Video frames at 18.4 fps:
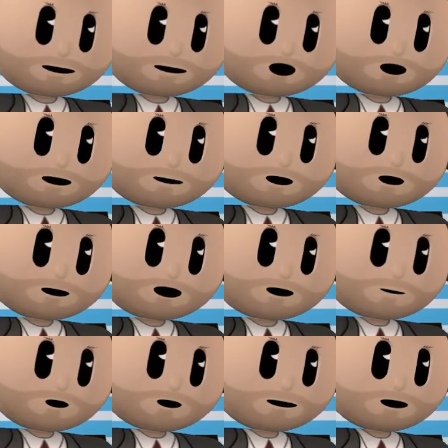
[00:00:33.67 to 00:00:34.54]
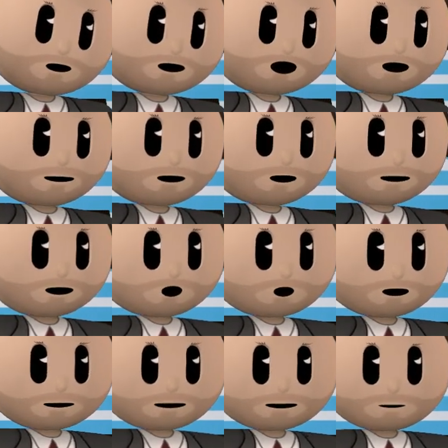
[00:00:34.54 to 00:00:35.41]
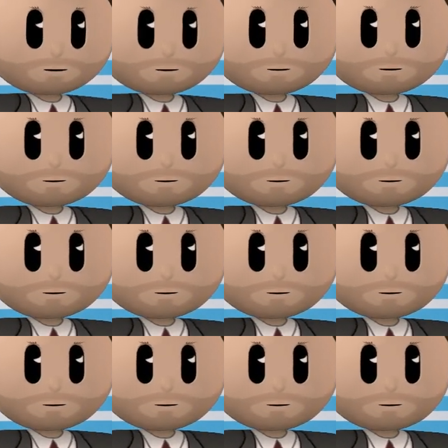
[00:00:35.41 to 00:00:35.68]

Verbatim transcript: Now that I have that out of the way.